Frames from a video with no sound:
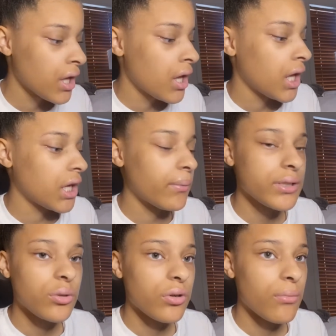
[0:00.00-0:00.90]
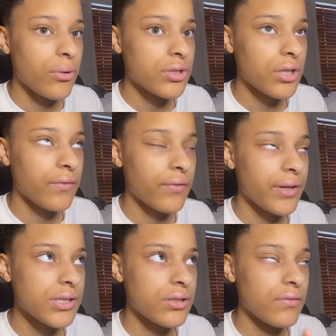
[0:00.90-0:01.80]
And I'm about to order more stuff from
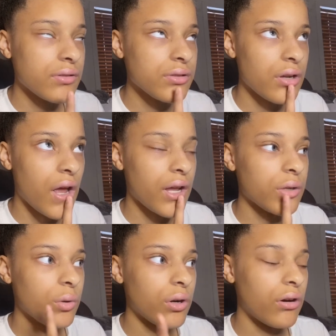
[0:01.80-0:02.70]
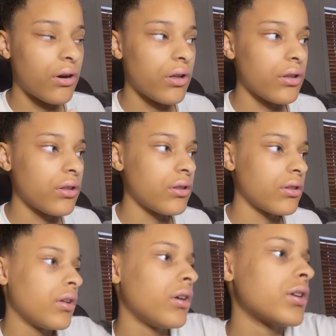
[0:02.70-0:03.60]
Fashion Nova so that I could do a haul.
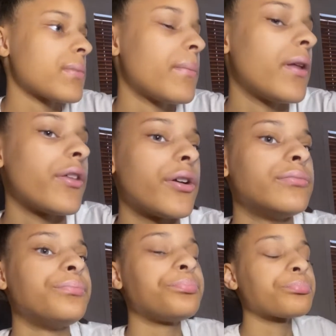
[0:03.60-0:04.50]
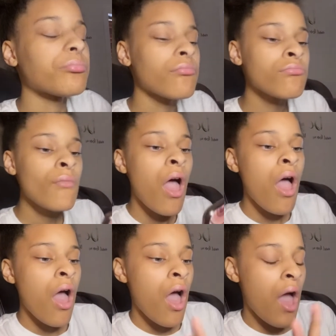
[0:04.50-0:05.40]
Here's my mother.
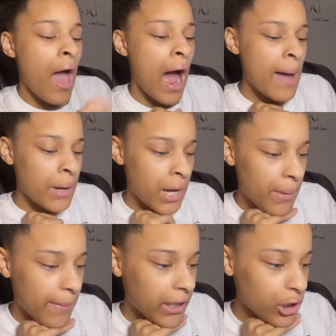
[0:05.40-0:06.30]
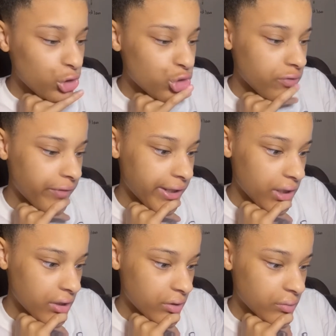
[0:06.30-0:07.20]
Hi, Mom. I'm making a YouTube
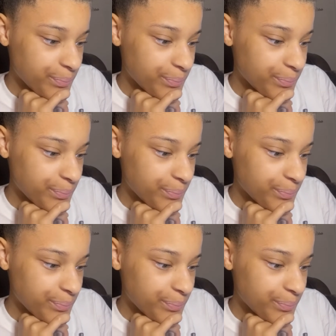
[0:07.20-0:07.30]
video.